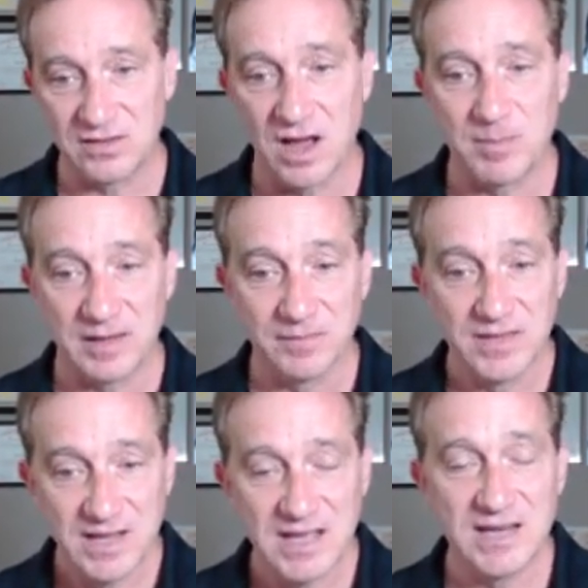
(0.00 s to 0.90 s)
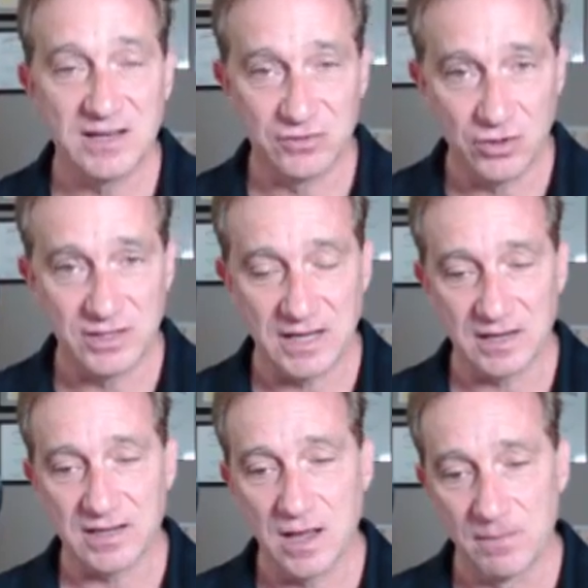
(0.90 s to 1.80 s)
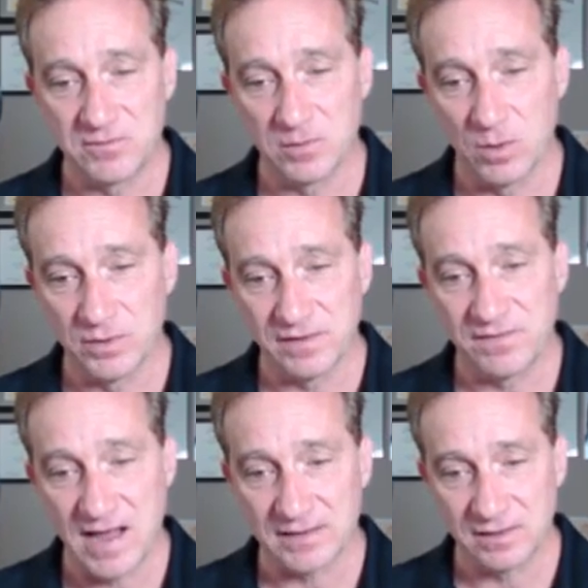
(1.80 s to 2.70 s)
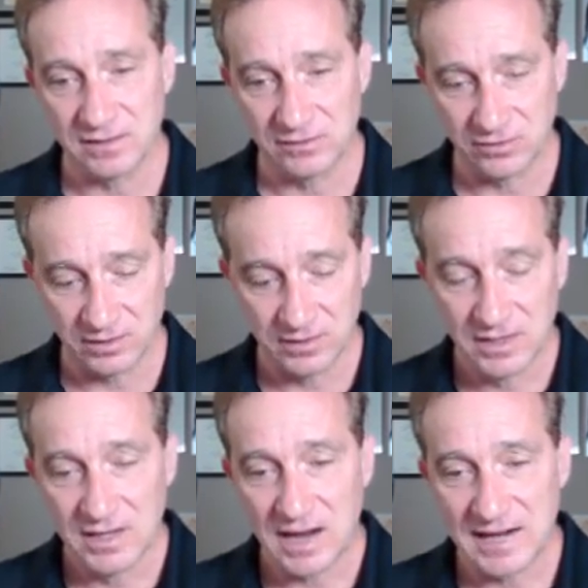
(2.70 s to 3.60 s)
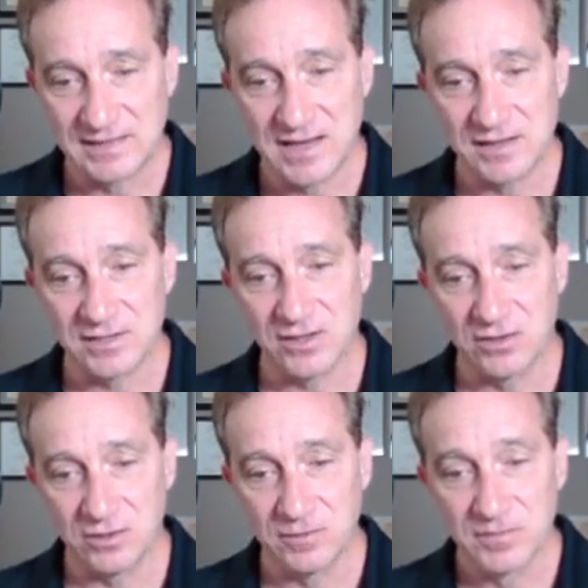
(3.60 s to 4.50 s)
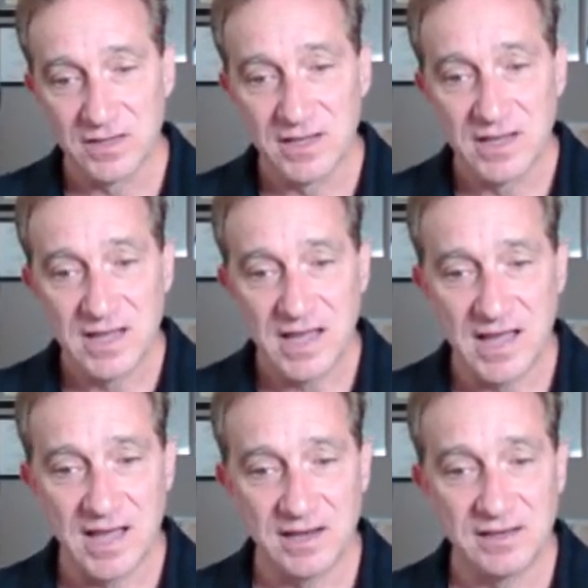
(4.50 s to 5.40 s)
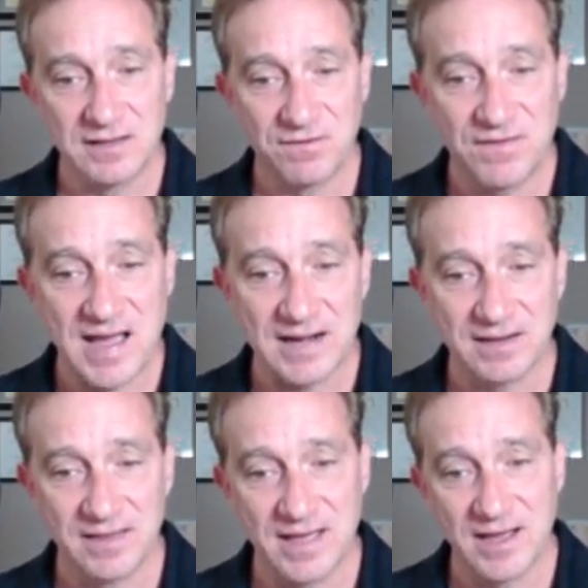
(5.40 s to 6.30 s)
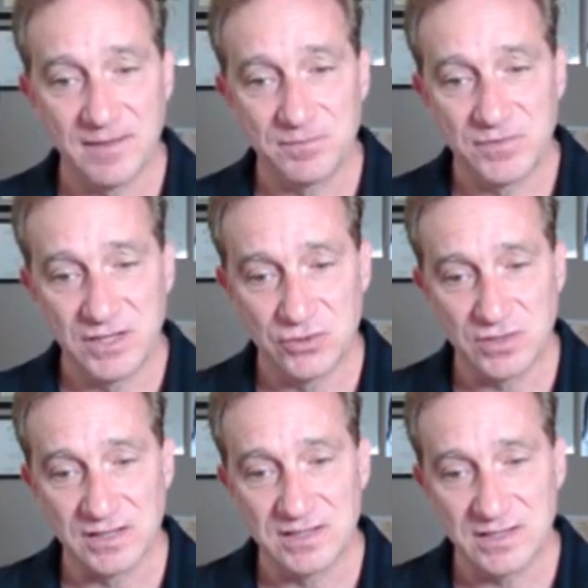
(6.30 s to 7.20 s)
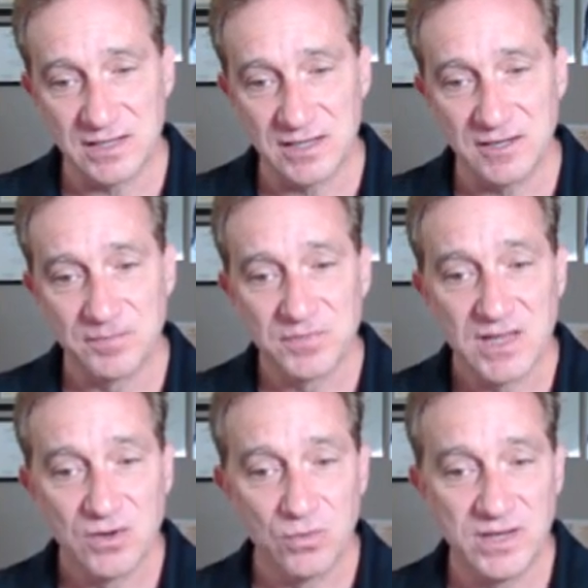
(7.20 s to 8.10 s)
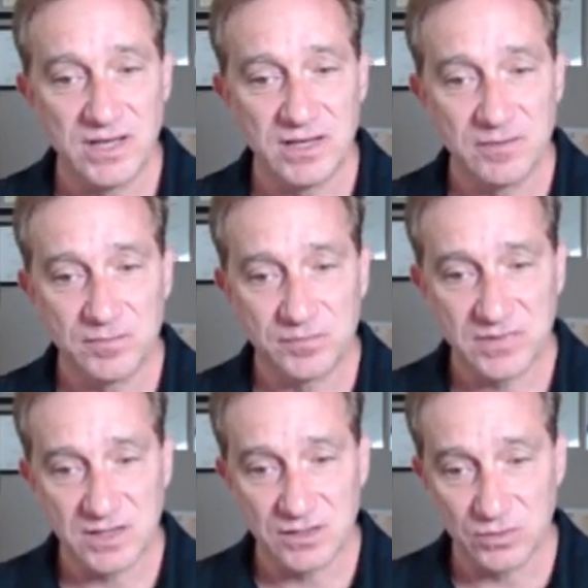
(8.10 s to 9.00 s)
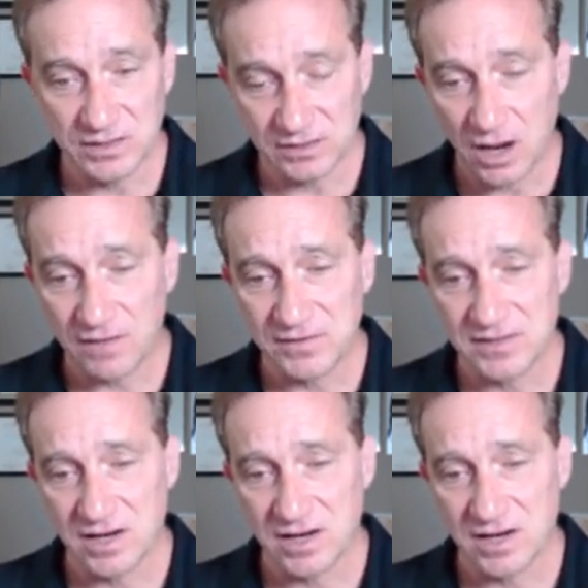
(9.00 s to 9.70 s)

it is good to get comfortable with the fact that these are identical. And the fact that, as you can see, we oftentimes